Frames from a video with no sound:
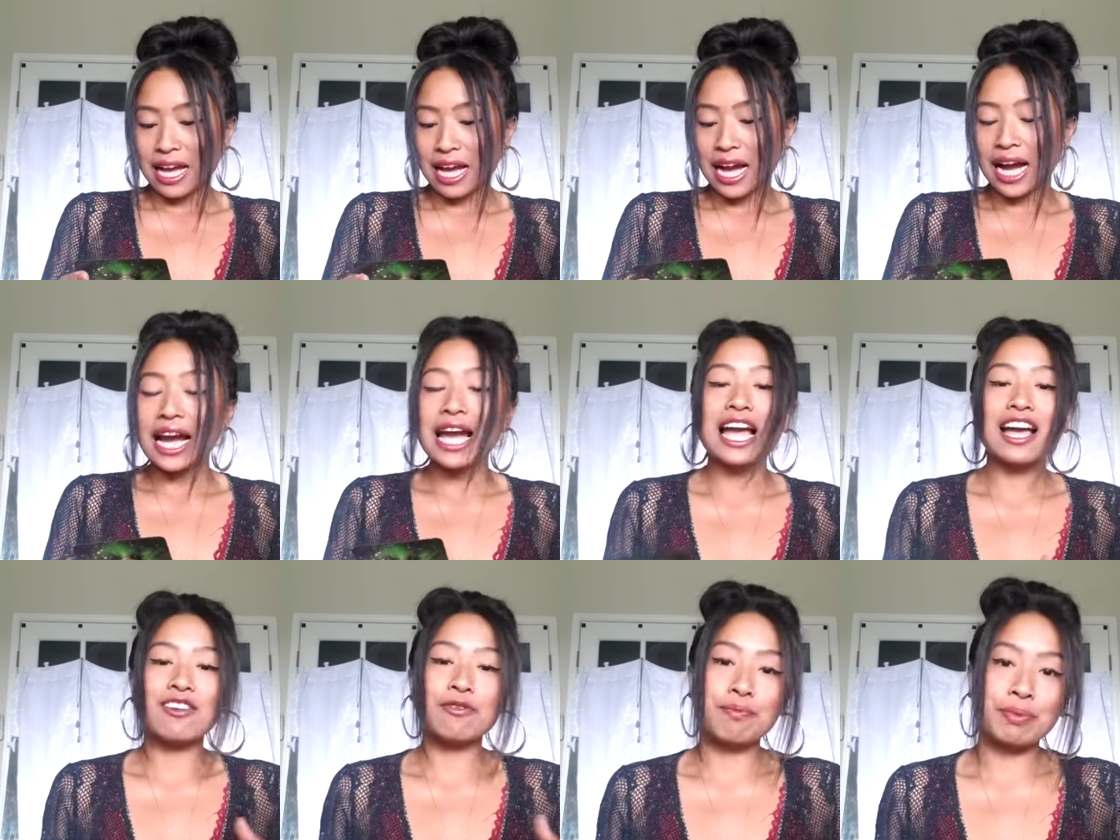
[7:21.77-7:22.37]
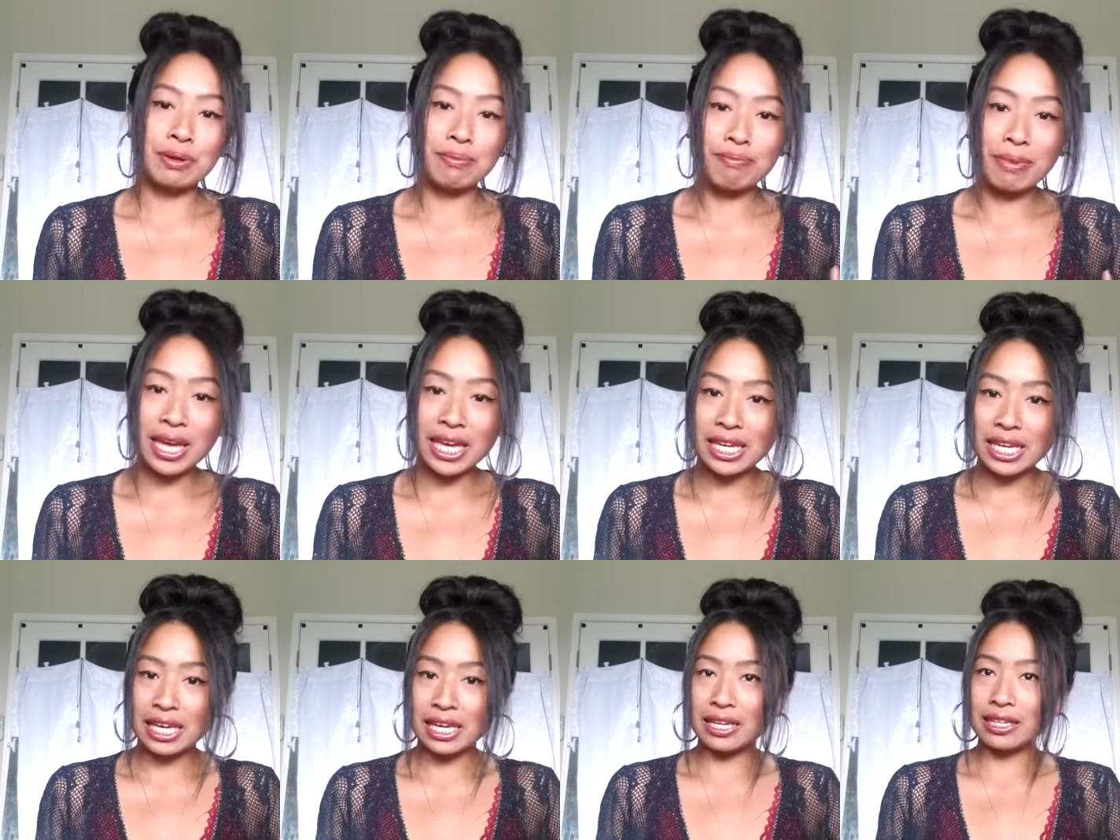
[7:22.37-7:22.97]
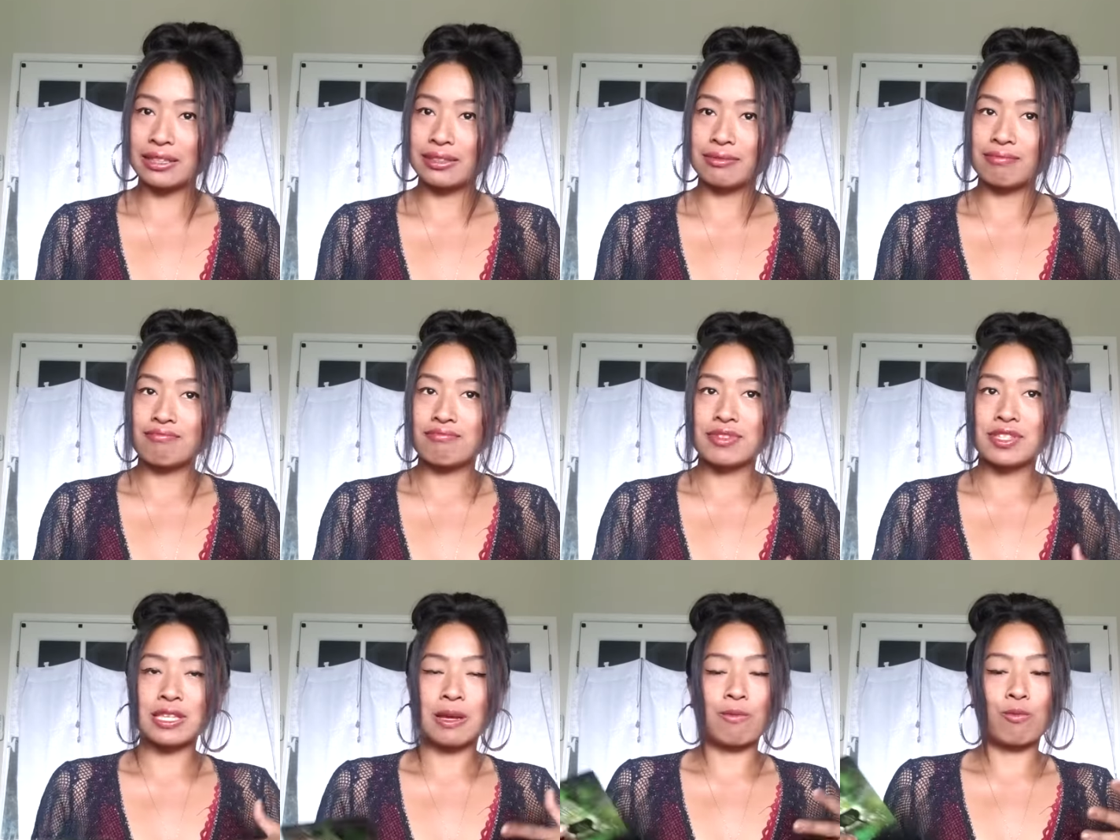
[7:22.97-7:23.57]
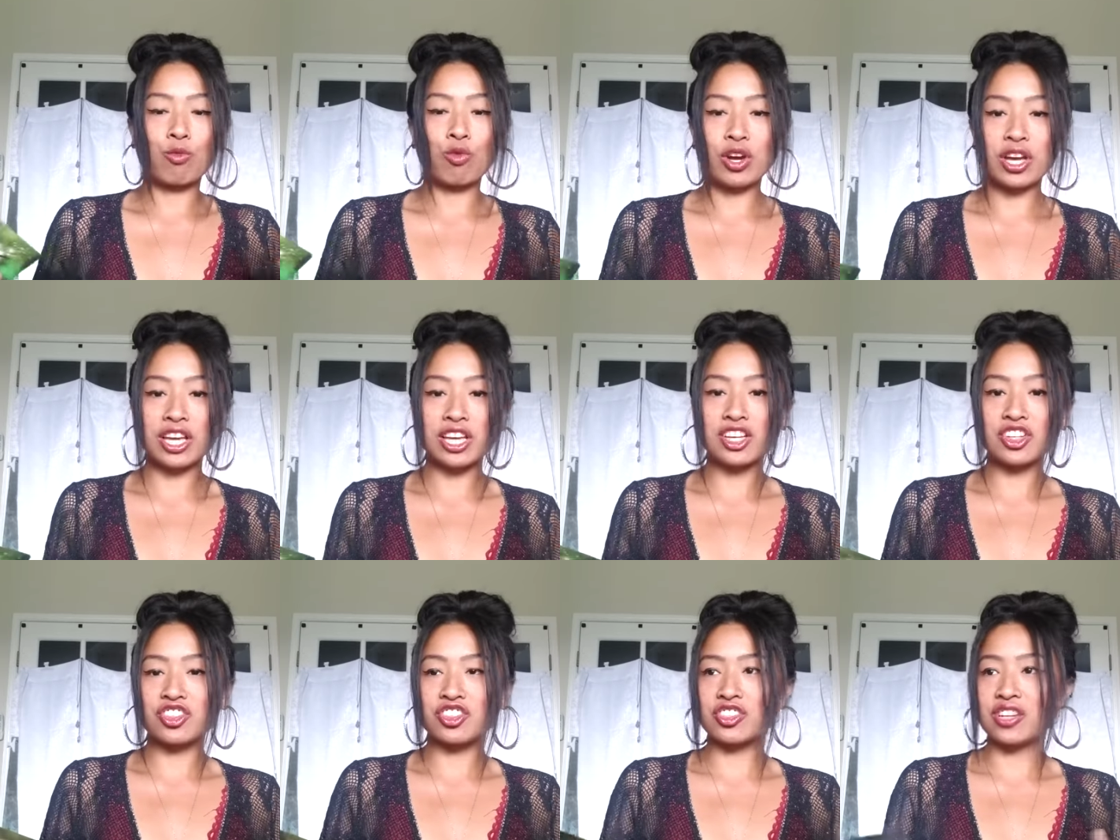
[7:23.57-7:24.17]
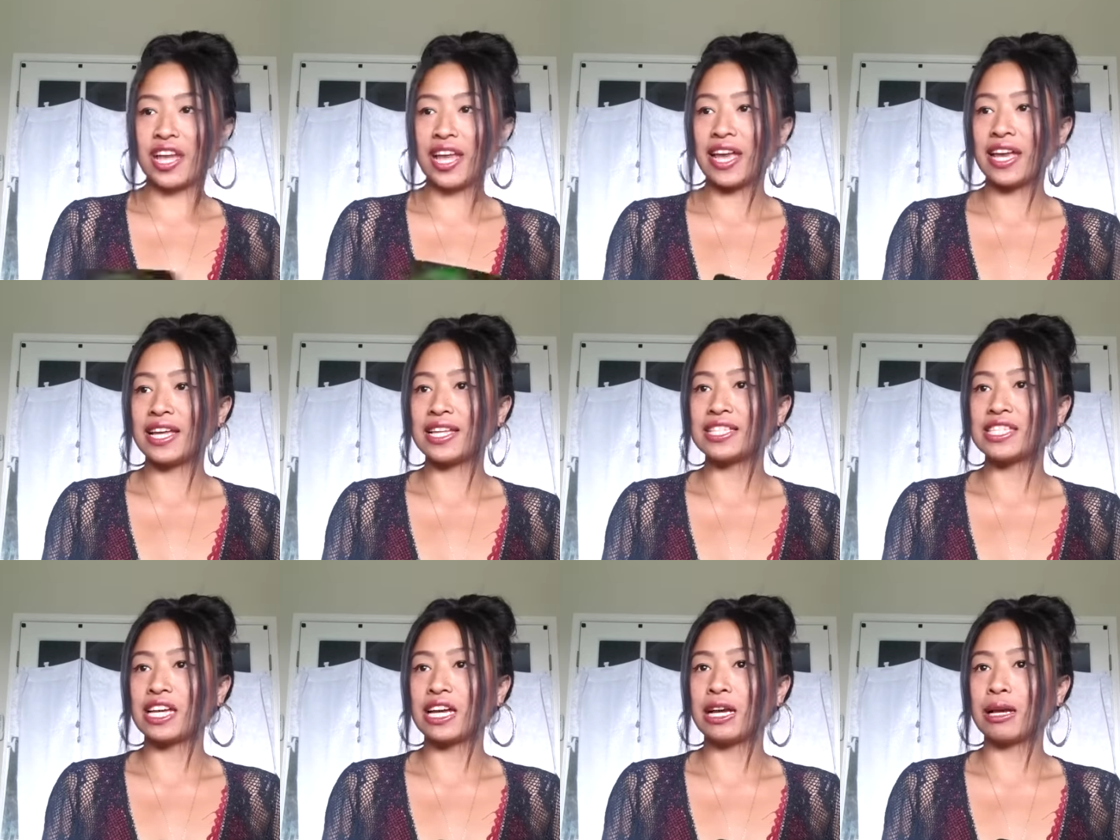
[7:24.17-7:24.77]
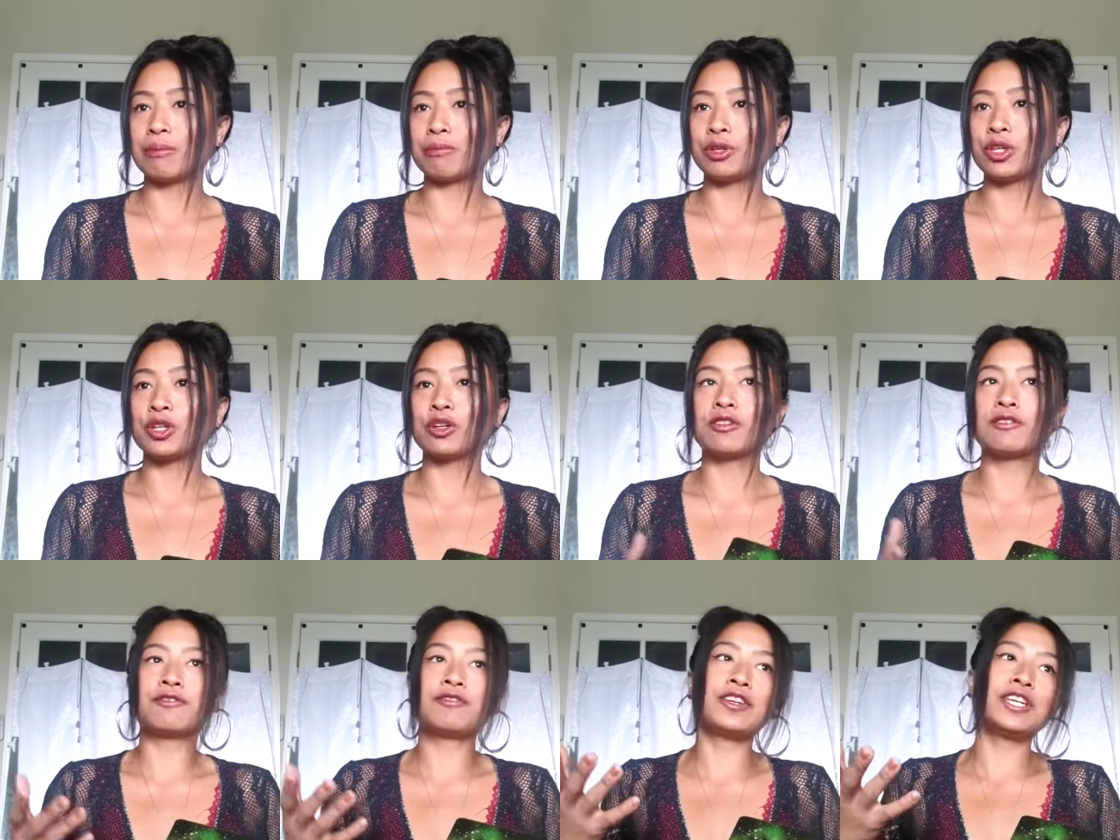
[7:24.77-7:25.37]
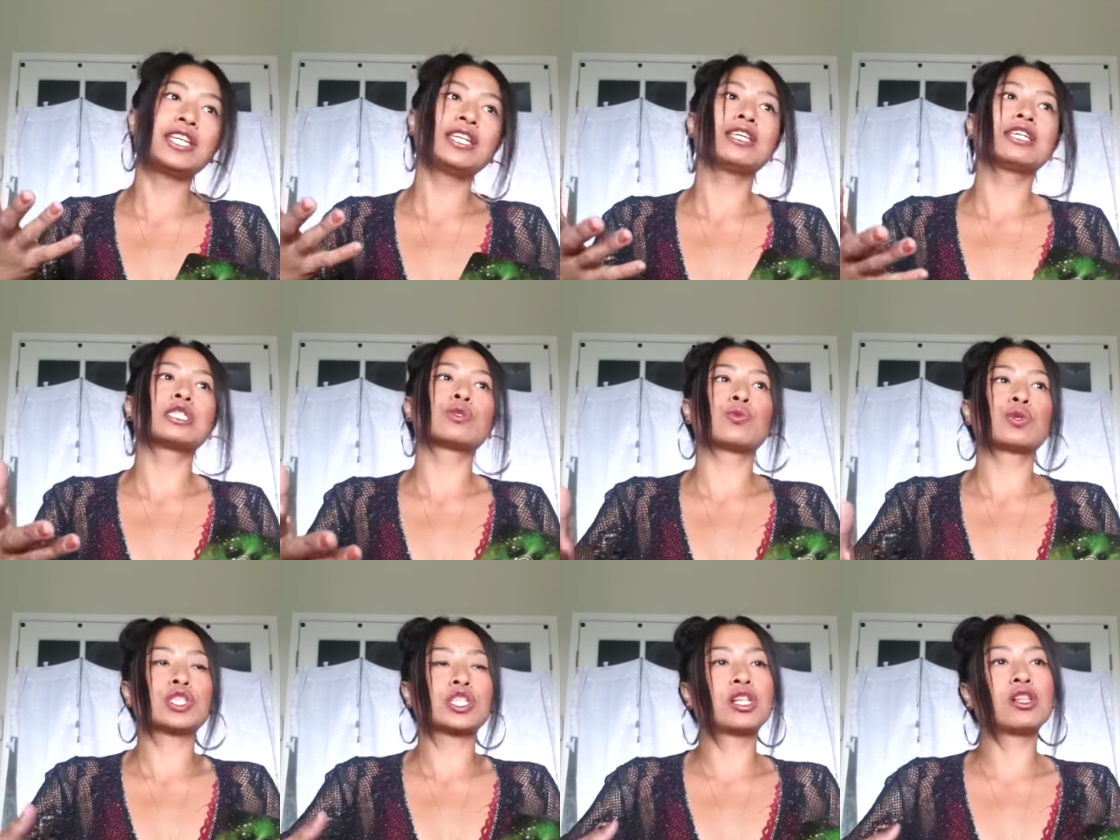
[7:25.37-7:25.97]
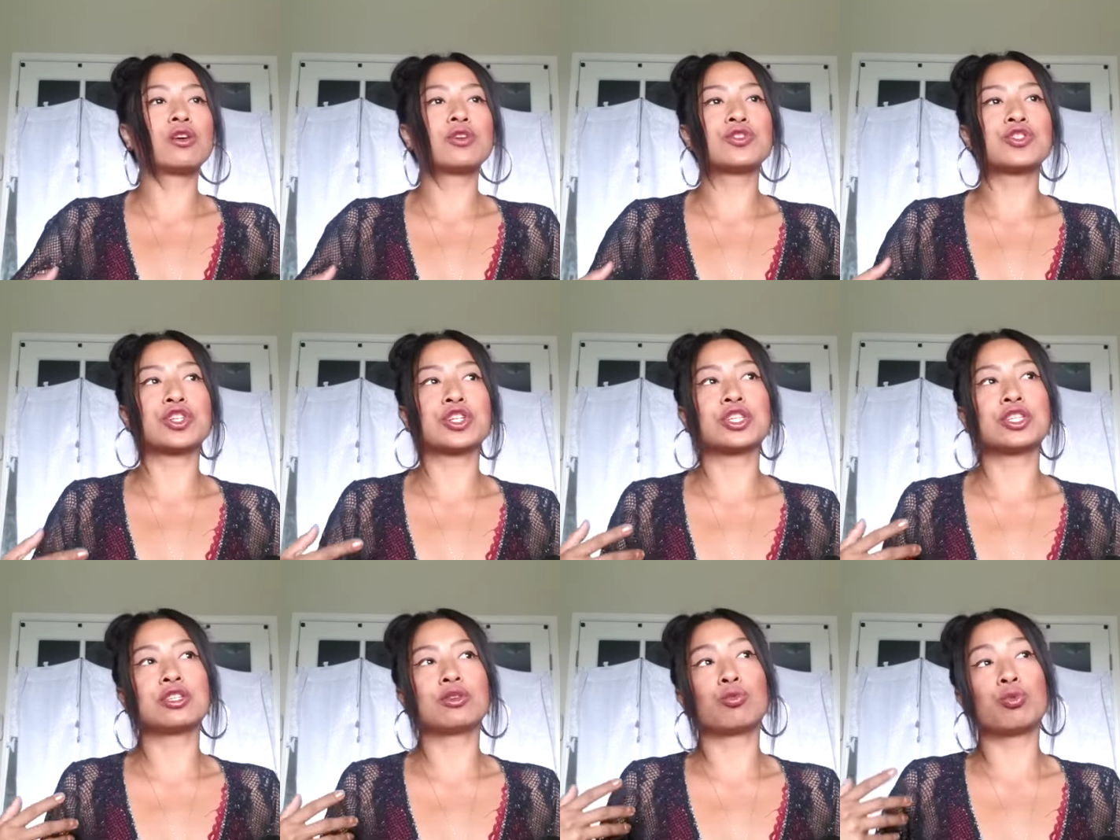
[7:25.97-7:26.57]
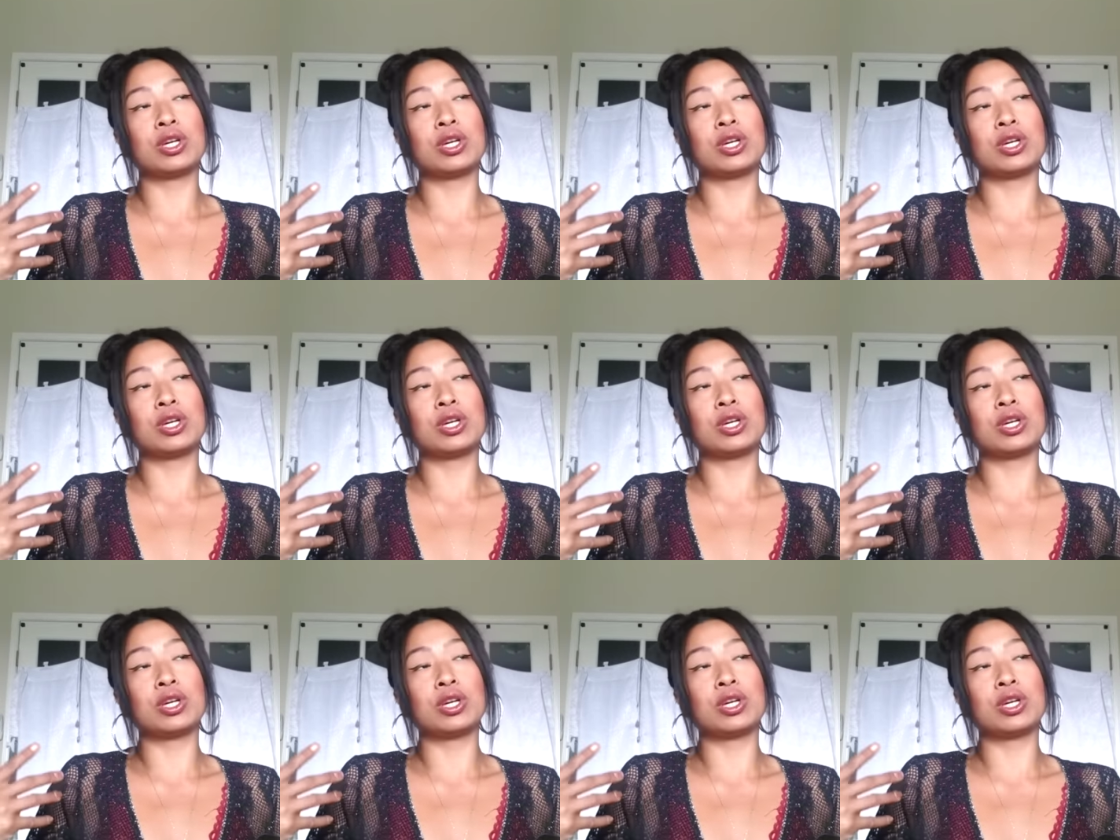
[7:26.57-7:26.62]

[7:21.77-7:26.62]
I have been making some wish, and you know, Venus was closer.